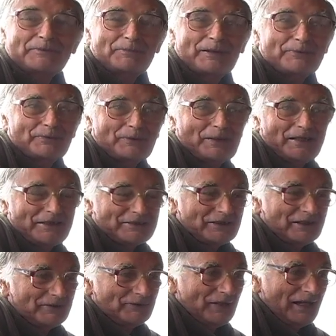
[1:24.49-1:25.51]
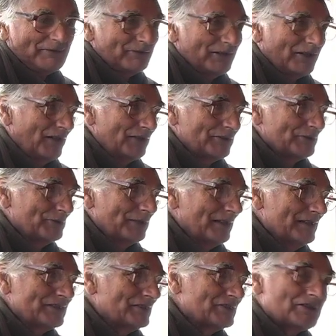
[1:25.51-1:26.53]
people say if they can't do it,
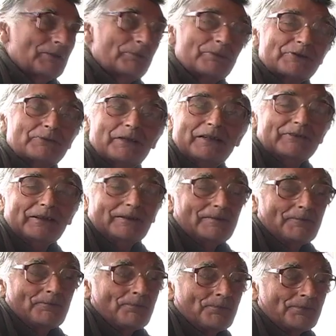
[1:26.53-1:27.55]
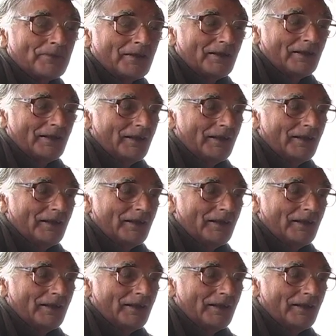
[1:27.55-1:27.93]
it's the simplest way ever. Mm-hmm.